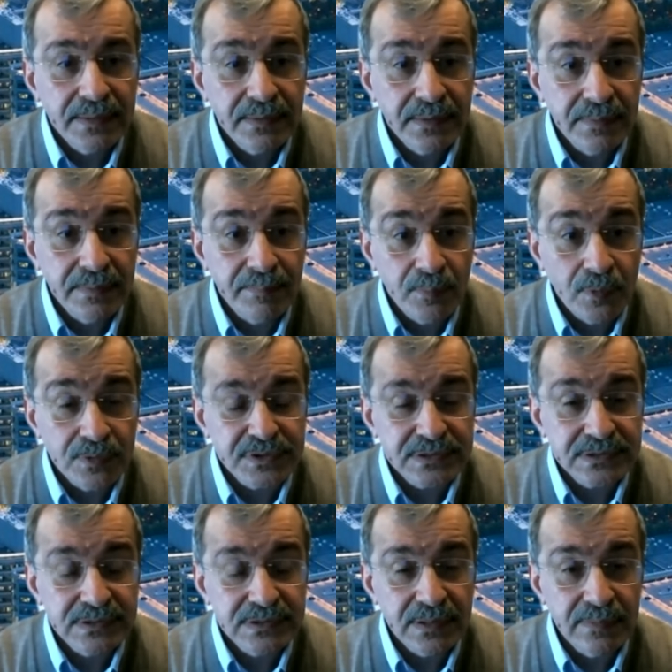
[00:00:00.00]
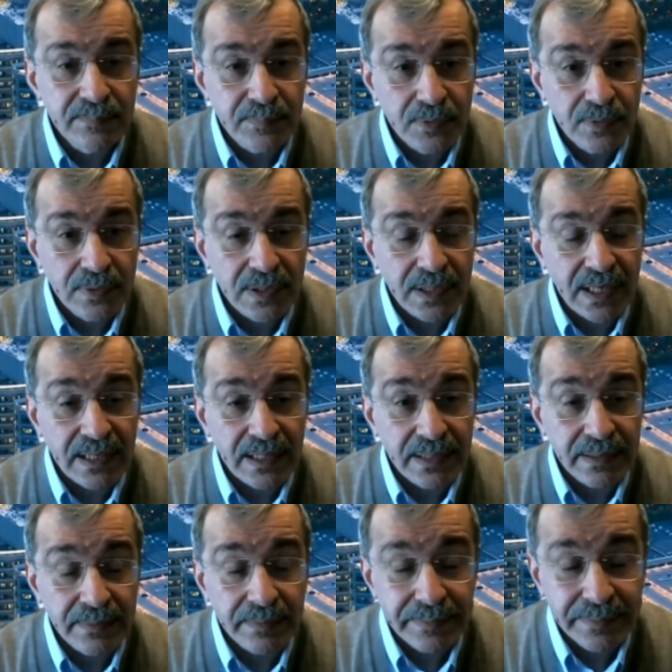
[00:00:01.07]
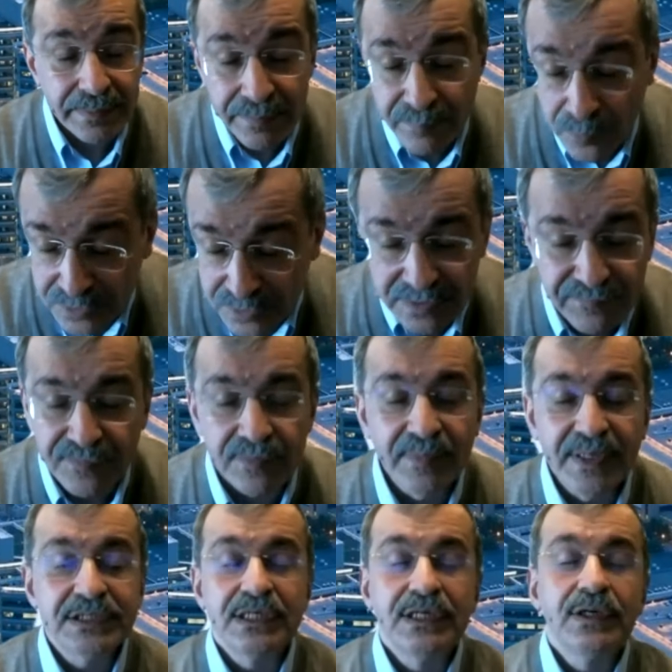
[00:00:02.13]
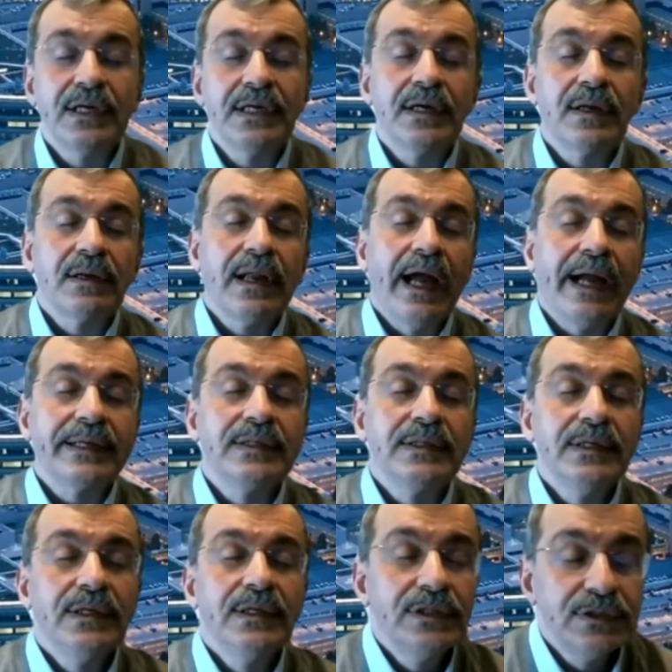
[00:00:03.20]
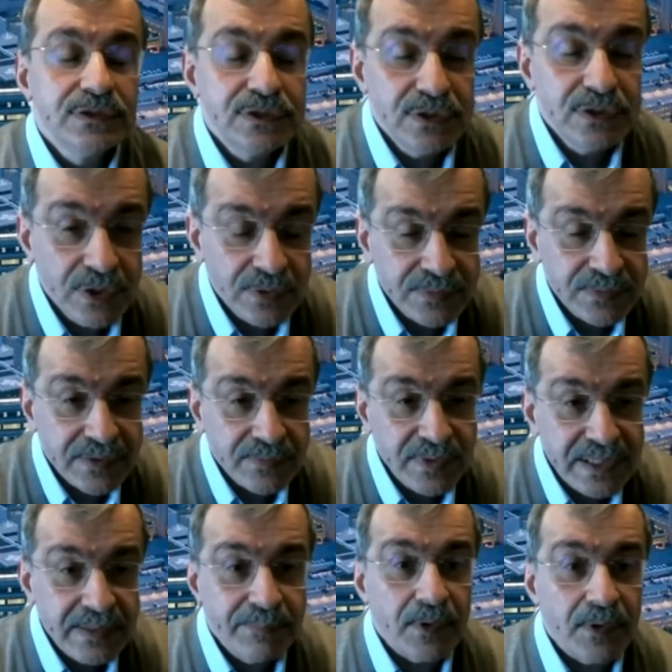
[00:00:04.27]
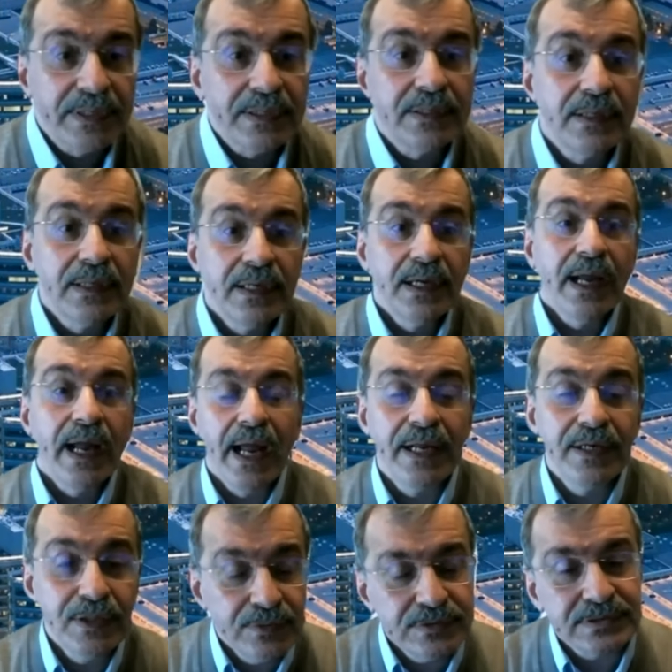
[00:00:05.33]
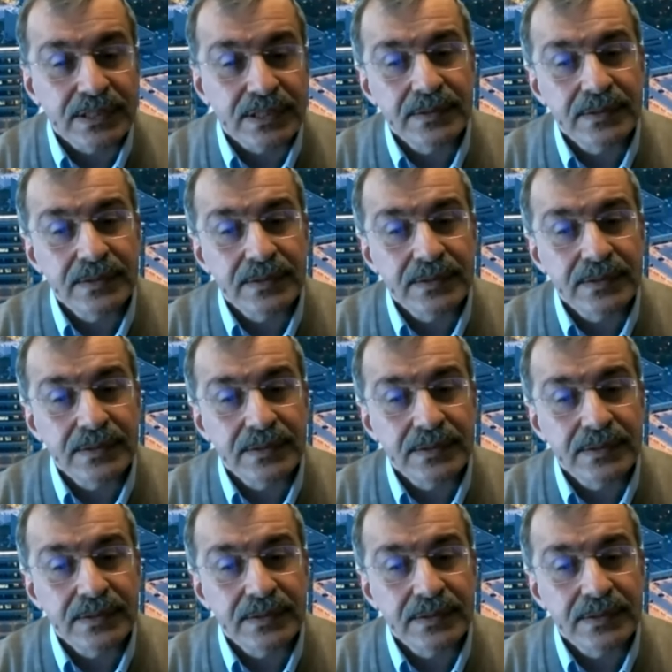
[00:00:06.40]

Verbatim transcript: the most important, the most information you can collect to know their weak point and use it.